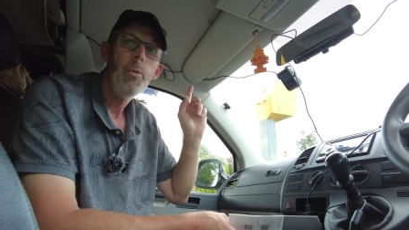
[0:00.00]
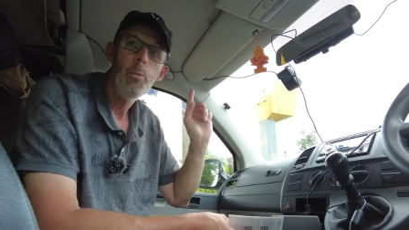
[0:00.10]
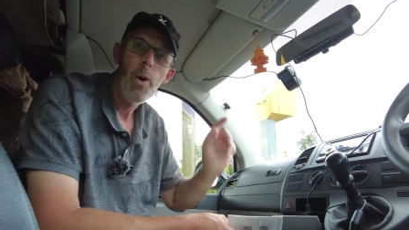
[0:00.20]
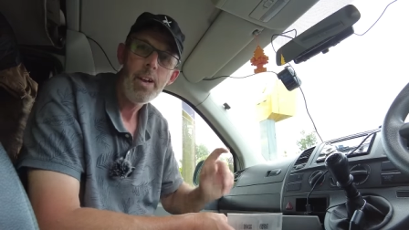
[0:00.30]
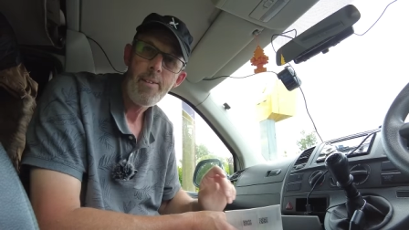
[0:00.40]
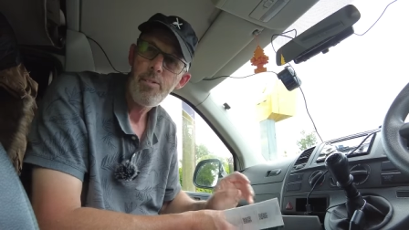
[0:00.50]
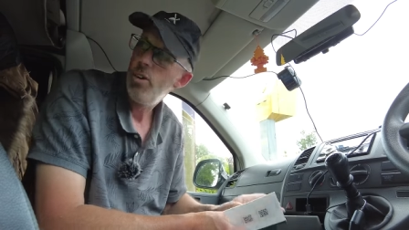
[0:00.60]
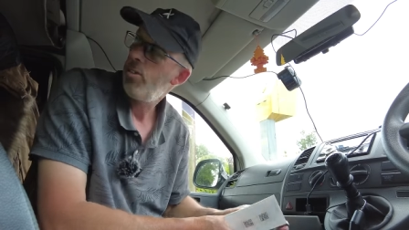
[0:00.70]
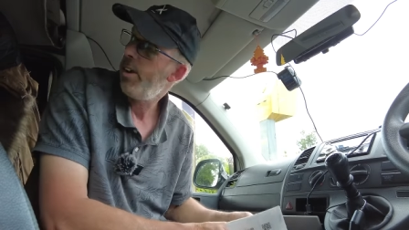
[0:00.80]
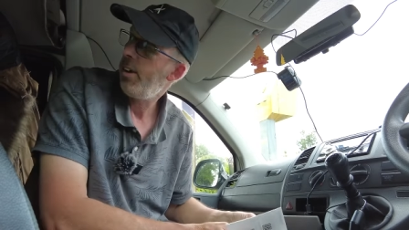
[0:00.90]
what I've
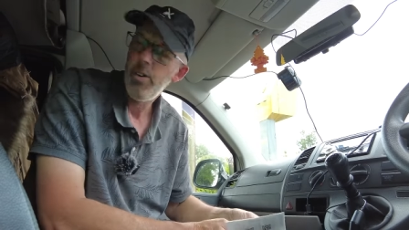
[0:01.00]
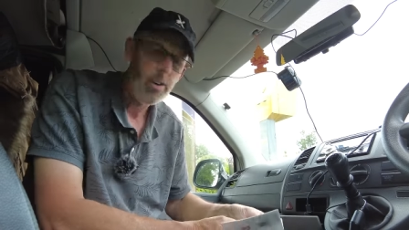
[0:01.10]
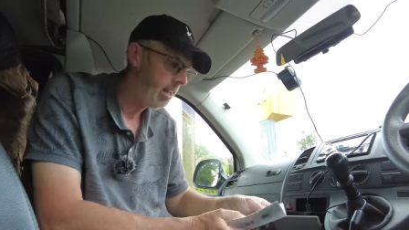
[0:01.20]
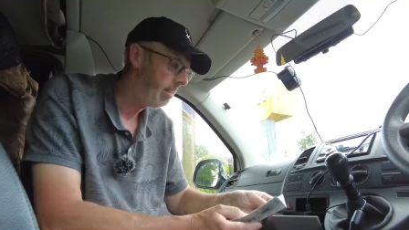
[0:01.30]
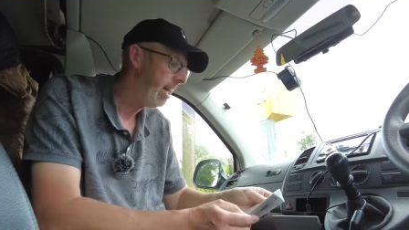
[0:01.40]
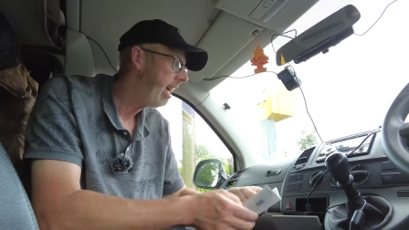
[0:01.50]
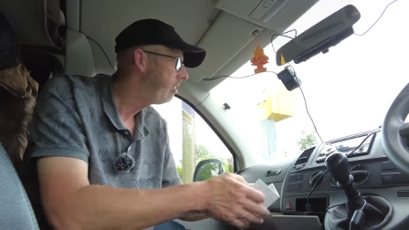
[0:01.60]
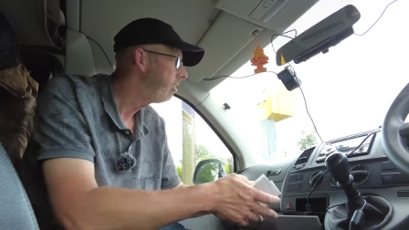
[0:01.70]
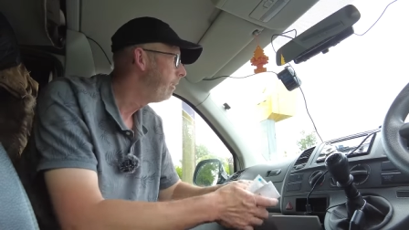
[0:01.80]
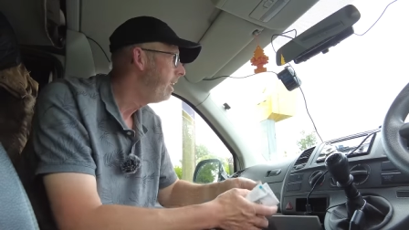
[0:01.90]
just recorded there.
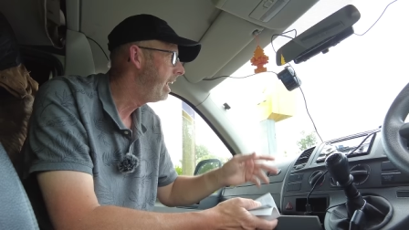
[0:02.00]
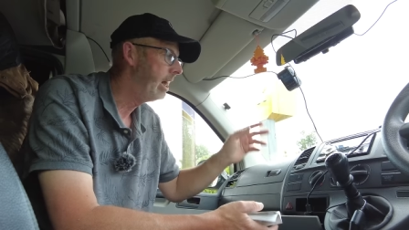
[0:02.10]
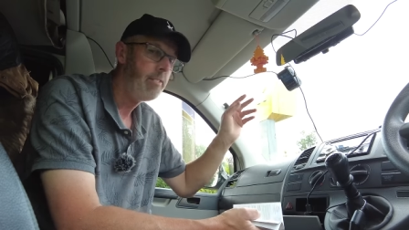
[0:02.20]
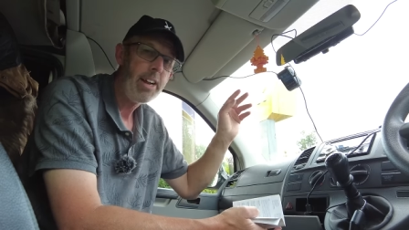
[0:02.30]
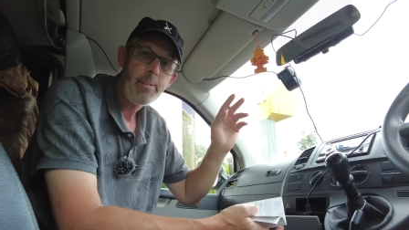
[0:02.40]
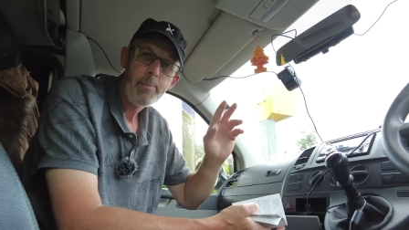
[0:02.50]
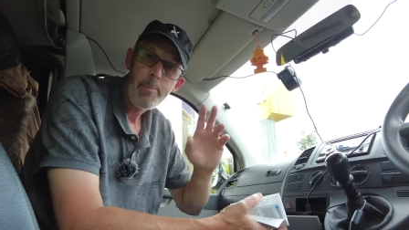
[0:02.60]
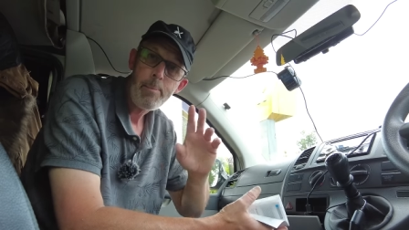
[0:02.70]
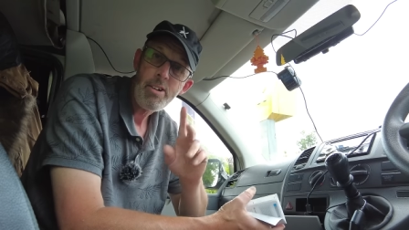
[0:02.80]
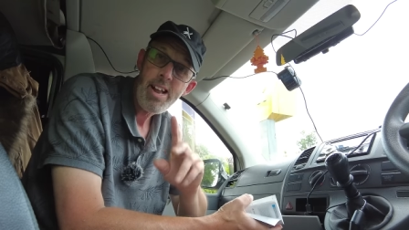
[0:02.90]
So it'll re
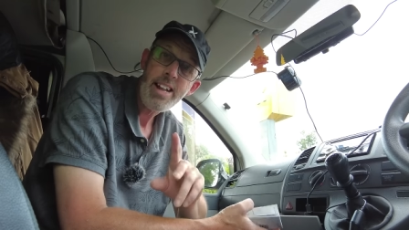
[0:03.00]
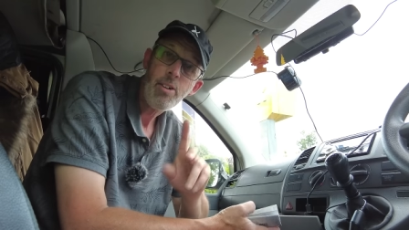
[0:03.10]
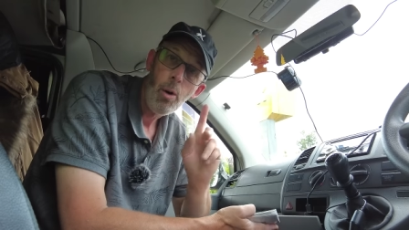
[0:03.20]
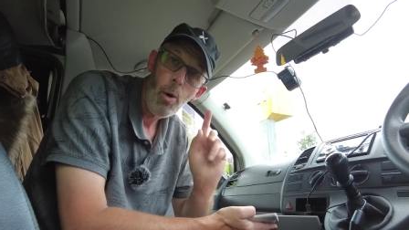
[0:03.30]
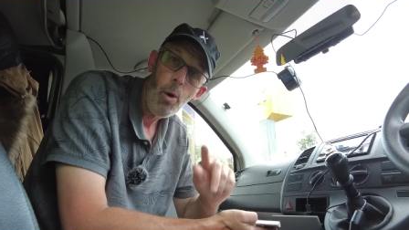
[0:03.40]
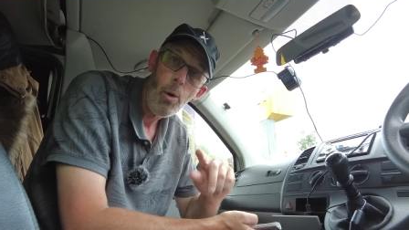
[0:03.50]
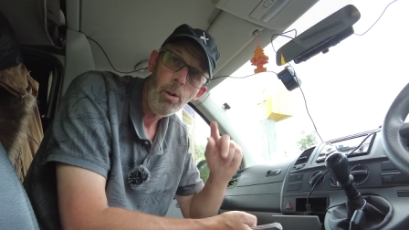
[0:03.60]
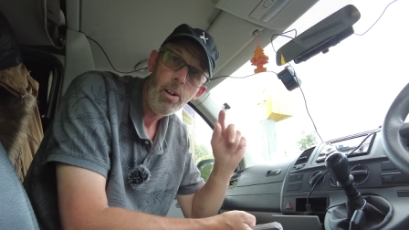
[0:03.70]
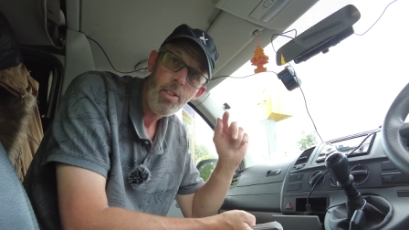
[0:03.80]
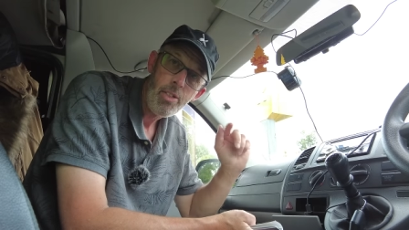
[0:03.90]
protect
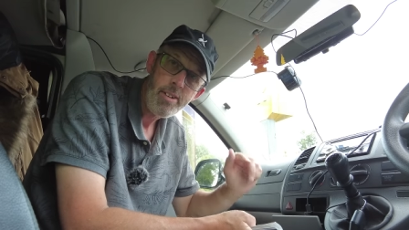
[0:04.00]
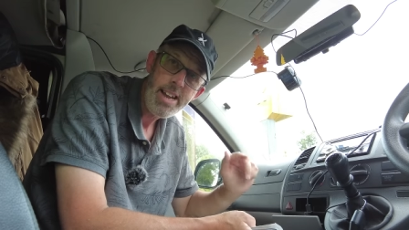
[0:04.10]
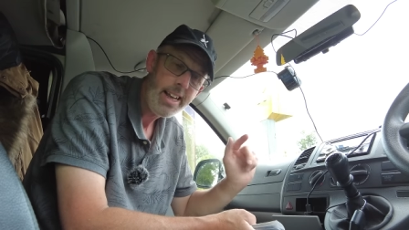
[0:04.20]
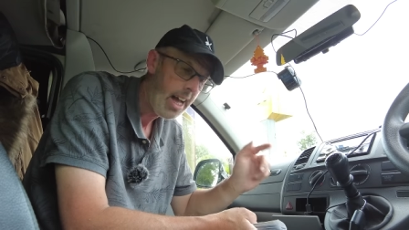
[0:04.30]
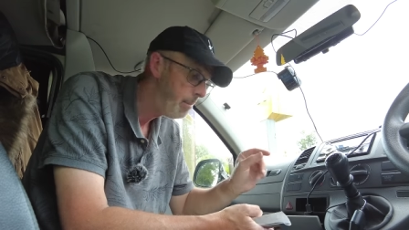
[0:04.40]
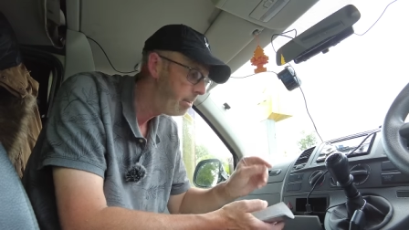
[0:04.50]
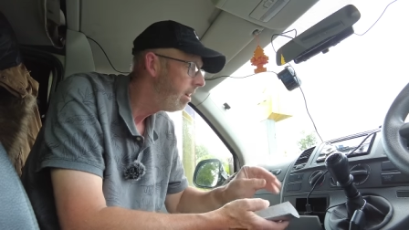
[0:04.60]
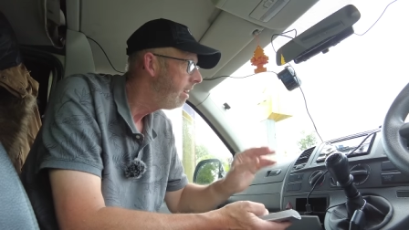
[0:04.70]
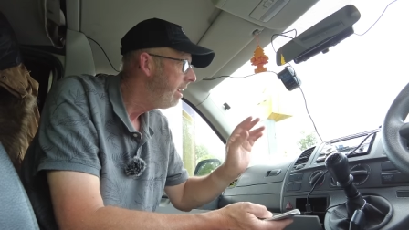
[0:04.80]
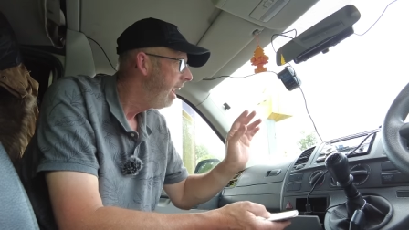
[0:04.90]
all three cameras.
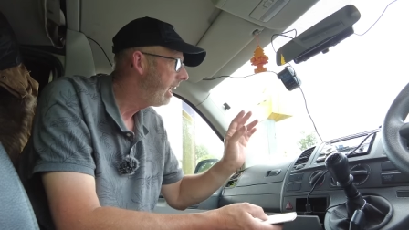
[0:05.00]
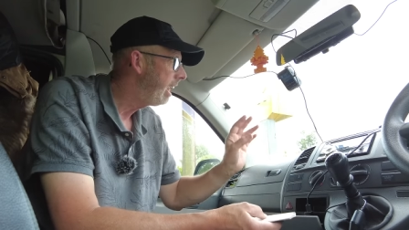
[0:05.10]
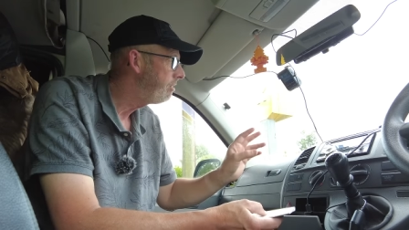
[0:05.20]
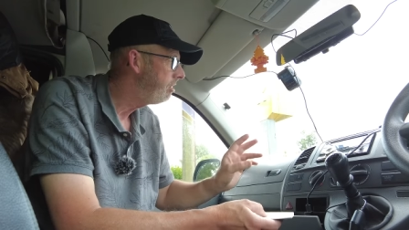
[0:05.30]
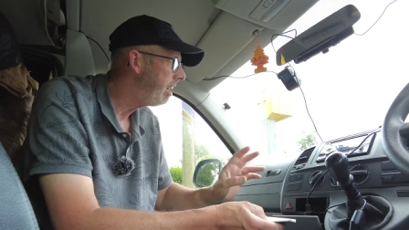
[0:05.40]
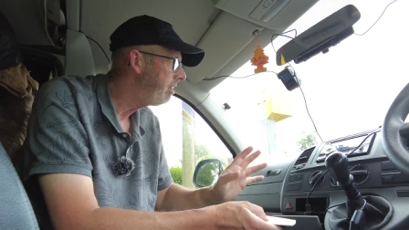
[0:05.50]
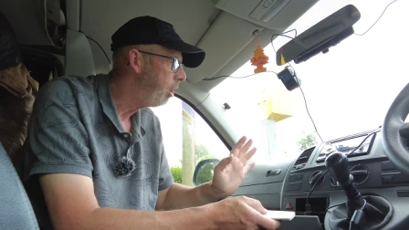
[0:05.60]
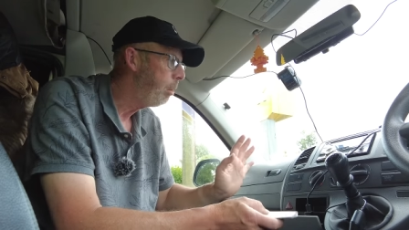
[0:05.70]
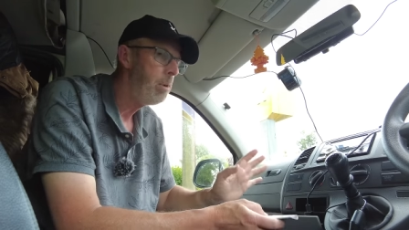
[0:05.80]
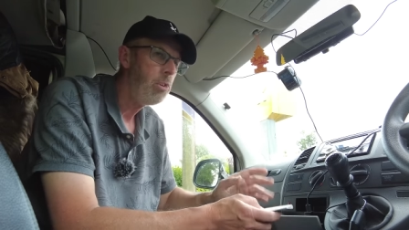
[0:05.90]
And I've set it up